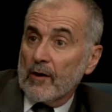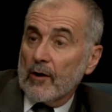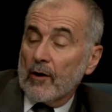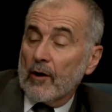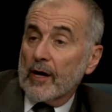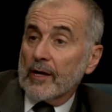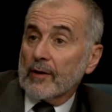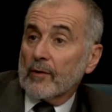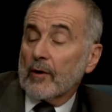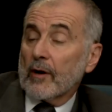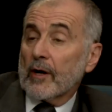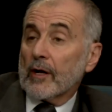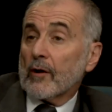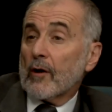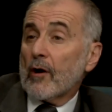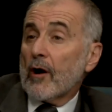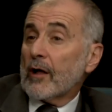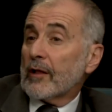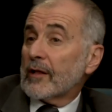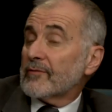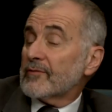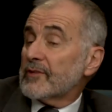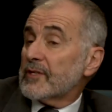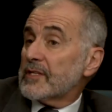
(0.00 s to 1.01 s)
on
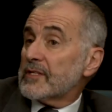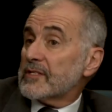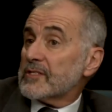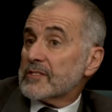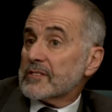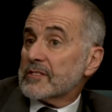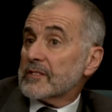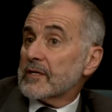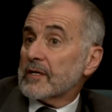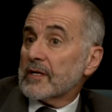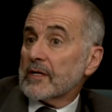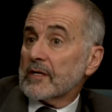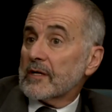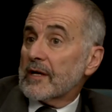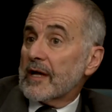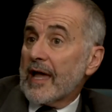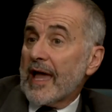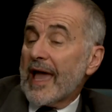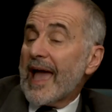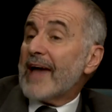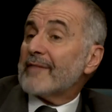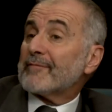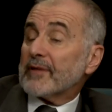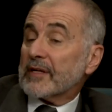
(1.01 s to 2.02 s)
all of these
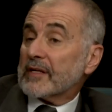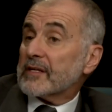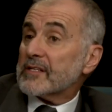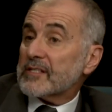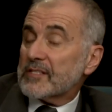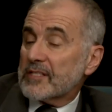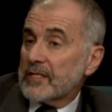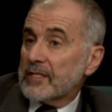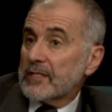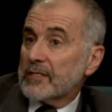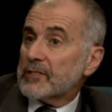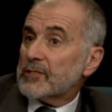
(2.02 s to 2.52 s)
advocacy